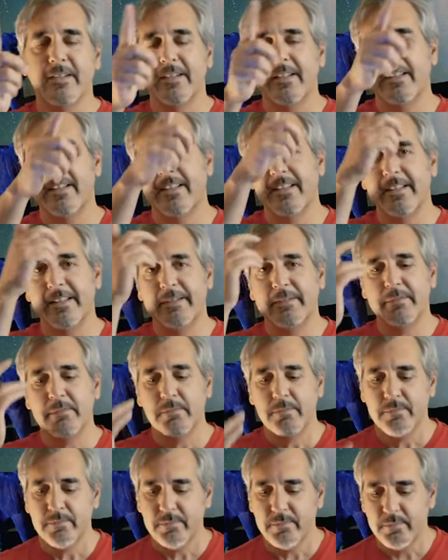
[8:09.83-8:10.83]
and
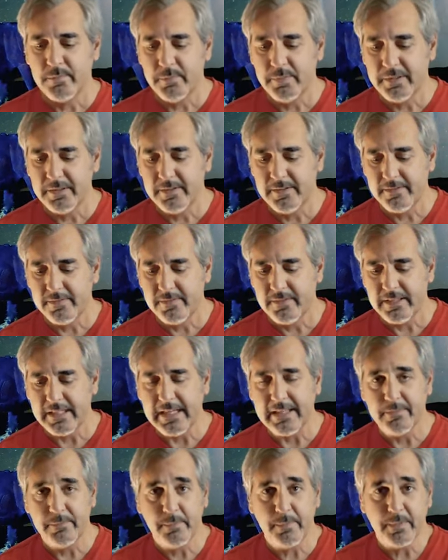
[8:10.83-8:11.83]
be
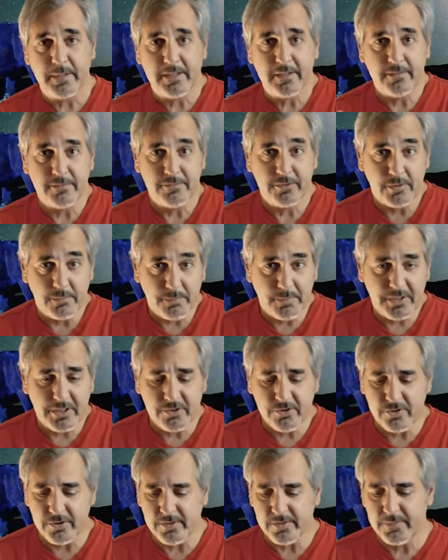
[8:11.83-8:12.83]
that part of your
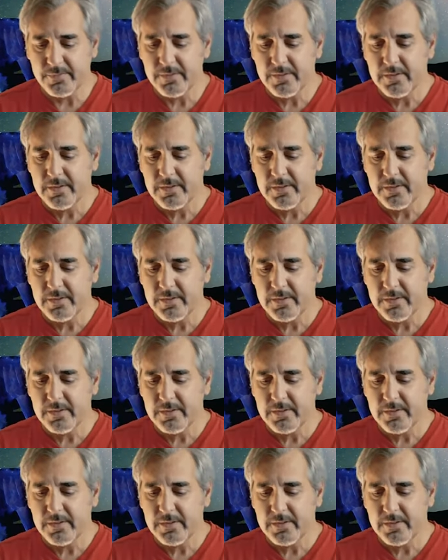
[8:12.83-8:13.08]
picture.